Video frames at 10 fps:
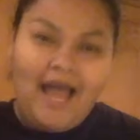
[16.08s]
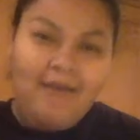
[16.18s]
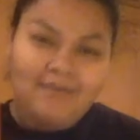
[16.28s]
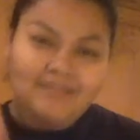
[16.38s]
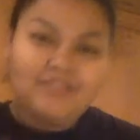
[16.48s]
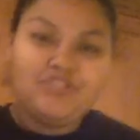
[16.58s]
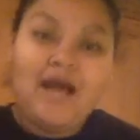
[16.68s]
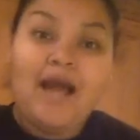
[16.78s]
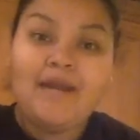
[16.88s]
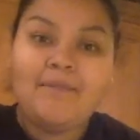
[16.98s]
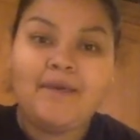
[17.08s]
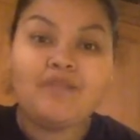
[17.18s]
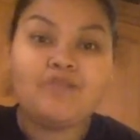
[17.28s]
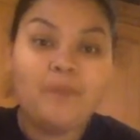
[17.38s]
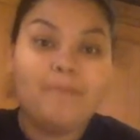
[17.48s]
I'm going to teach you how to
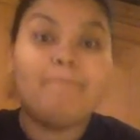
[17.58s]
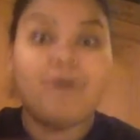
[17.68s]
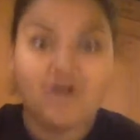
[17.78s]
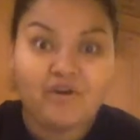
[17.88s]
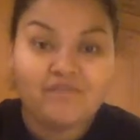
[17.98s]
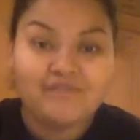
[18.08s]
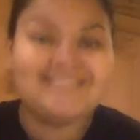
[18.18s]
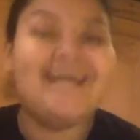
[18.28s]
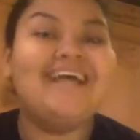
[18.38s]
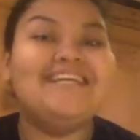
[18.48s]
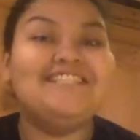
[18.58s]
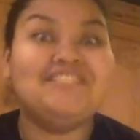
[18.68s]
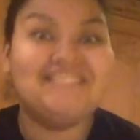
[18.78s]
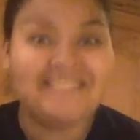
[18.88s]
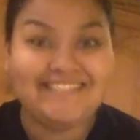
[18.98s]
make the perfect
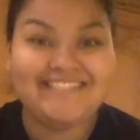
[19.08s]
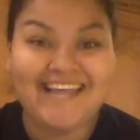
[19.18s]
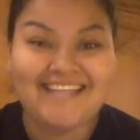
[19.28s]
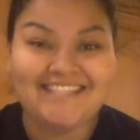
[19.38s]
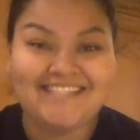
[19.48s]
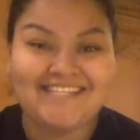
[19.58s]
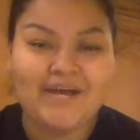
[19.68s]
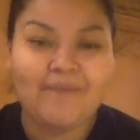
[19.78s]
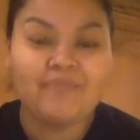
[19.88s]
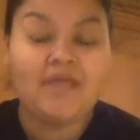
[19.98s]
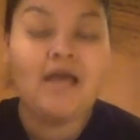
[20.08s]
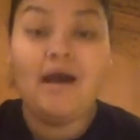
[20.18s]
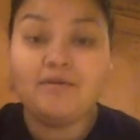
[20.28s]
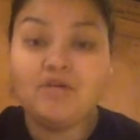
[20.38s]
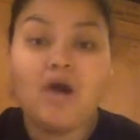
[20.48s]
cheese quesadilla.
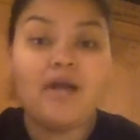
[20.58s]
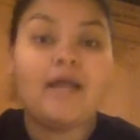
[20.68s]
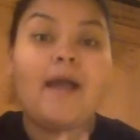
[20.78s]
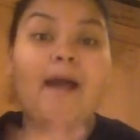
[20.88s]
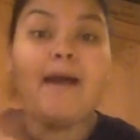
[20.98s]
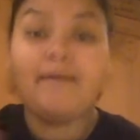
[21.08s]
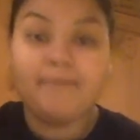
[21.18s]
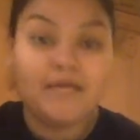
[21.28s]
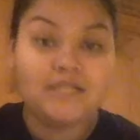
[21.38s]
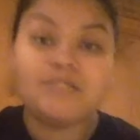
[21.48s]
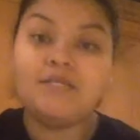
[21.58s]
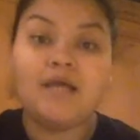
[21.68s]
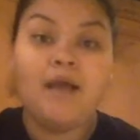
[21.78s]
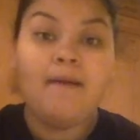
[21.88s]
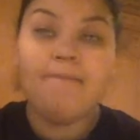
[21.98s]
I'm talking amazing,
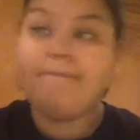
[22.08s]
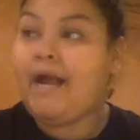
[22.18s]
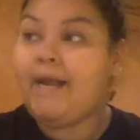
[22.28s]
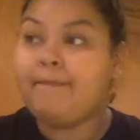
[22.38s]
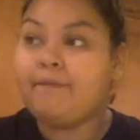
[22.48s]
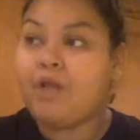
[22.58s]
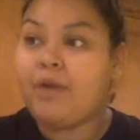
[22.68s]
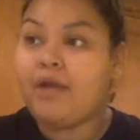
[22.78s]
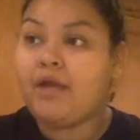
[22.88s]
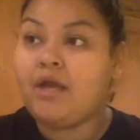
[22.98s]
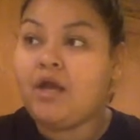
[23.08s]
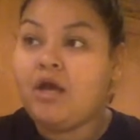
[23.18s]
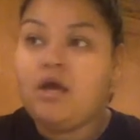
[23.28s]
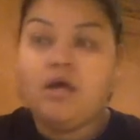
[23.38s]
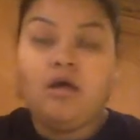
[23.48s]
mind-blowing,
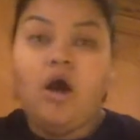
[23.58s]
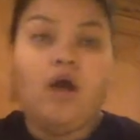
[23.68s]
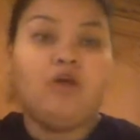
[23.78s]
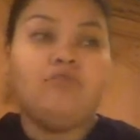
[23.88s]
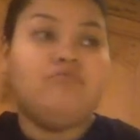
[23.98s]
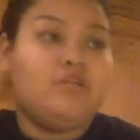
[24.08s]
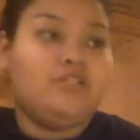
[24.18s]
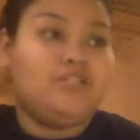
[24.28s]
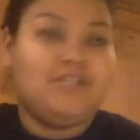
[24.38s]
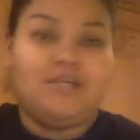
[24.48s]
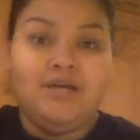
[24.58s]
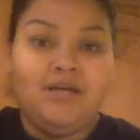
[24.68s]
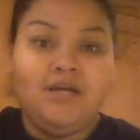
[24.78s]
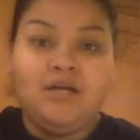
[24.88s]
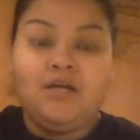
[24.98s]
heart-wrenching.
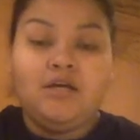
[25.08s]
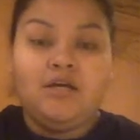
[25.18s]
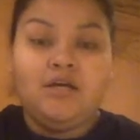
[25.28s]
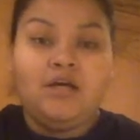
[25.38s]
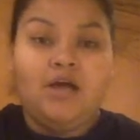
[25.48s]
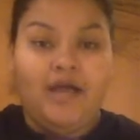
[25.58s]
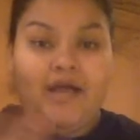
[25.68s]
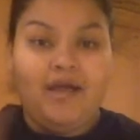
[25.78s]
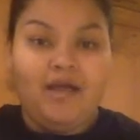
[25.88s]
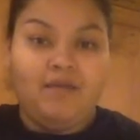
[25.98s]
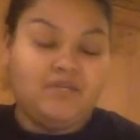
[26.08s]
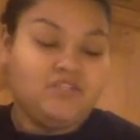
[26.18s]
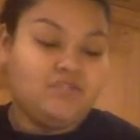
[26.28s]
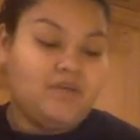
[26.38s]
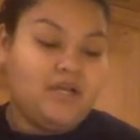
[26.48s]
Okay, I'm being
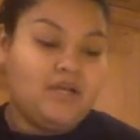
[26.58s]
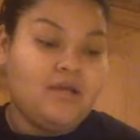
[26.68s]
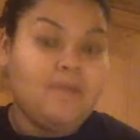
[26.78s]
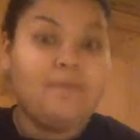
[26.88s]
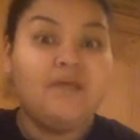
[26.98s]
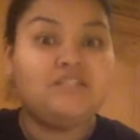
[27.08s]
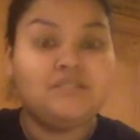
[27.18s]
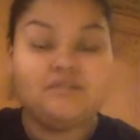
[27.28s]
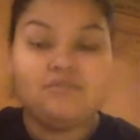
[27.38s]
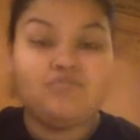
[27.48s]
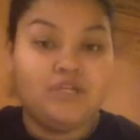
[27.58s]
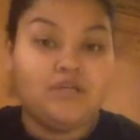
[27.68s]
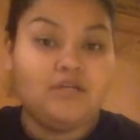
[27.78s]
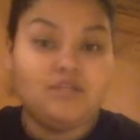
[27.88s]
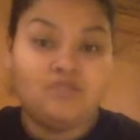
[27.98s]
dramatic, but it's really
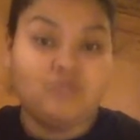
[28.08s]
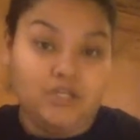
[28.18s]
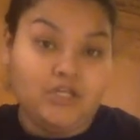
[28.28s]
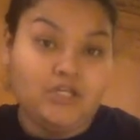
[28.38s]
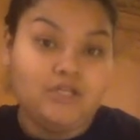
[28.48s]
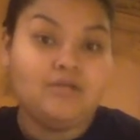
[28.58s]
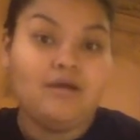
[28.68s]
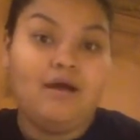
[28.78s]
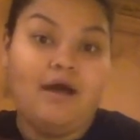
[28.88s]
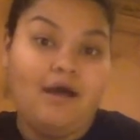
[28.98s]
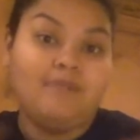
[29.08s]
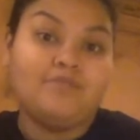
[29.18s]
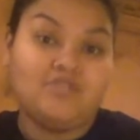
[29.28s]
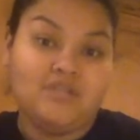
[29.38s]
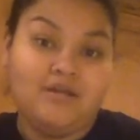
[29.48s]
good.
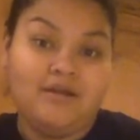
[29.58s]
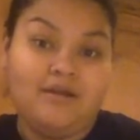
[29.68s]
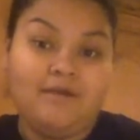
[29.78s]
I'm just saying.